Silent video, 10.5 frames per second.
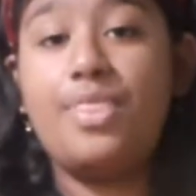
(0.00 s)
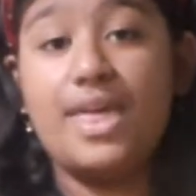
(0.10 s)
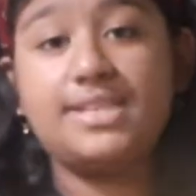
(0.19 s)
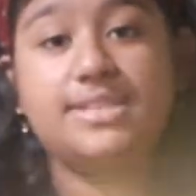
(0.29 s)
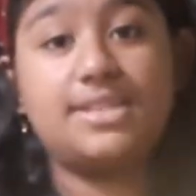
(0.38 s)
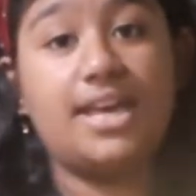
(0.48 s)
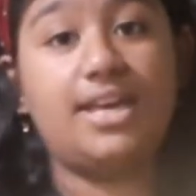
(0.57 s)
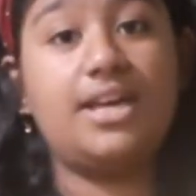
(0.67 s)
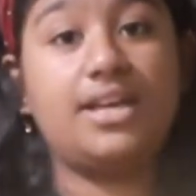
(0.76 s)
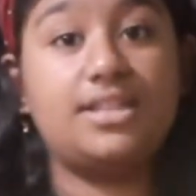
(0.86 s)
this
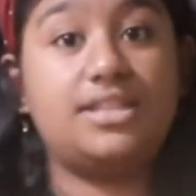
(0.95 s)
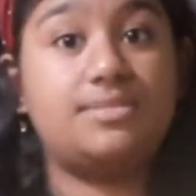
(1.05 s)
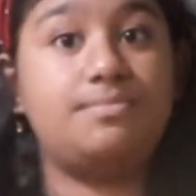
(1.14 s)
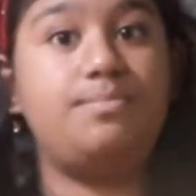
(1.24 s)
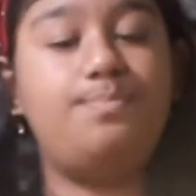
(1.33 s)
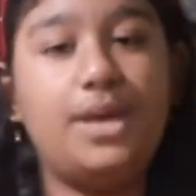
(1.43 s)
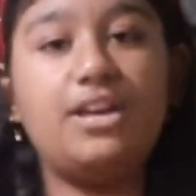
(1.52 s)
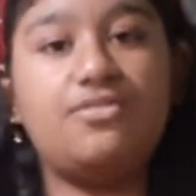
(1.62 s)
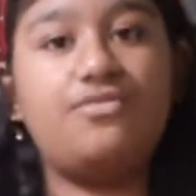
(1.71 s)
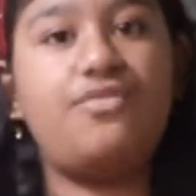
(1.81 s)
thing, this
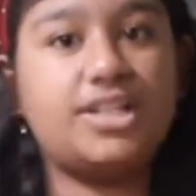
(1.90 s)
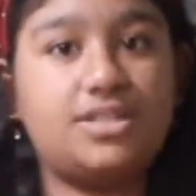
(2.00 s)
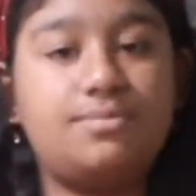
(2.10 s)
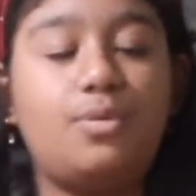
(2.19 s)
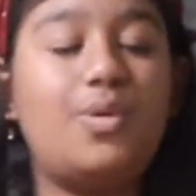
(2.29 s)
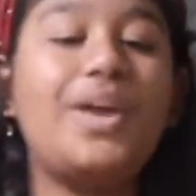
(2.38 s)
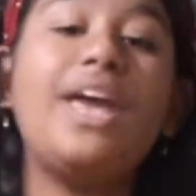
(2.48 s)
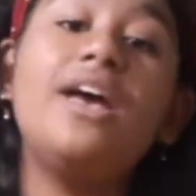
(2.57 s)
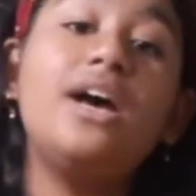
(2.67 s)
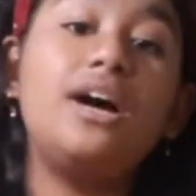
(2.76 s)
big fat boy,
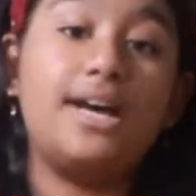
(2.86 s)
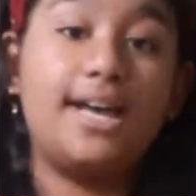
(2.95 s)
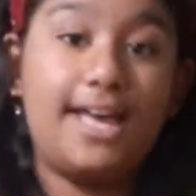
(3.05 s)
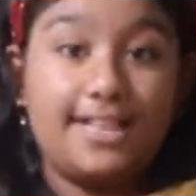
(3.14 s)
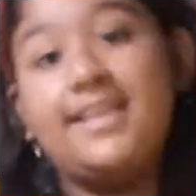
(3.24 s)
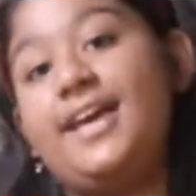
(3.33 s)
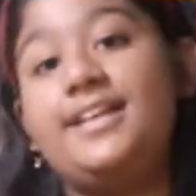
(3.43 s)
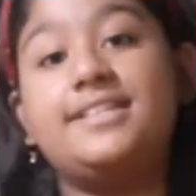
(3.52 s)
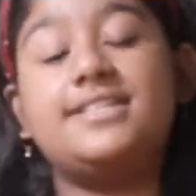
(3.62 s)
at the end.